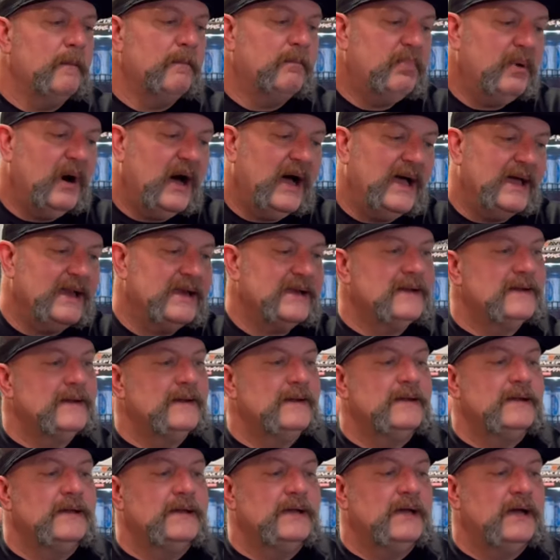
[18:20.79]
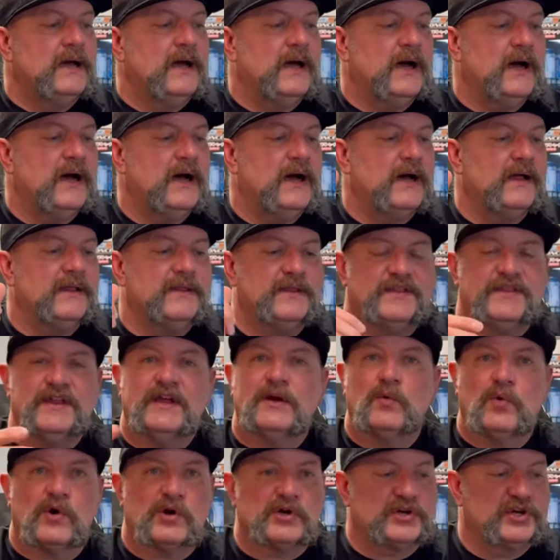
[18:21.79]
but the
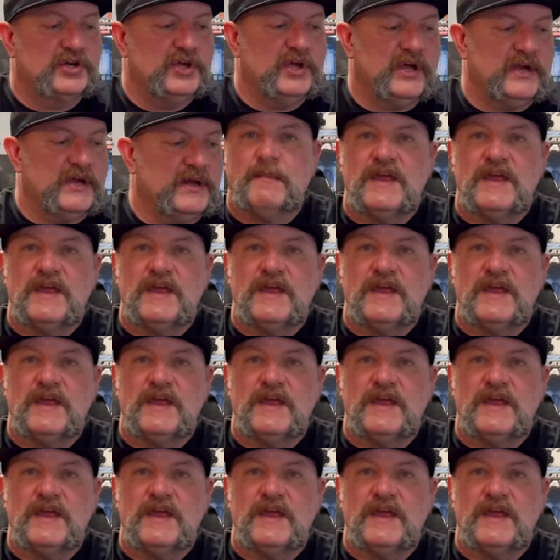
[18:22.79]
thing worked good.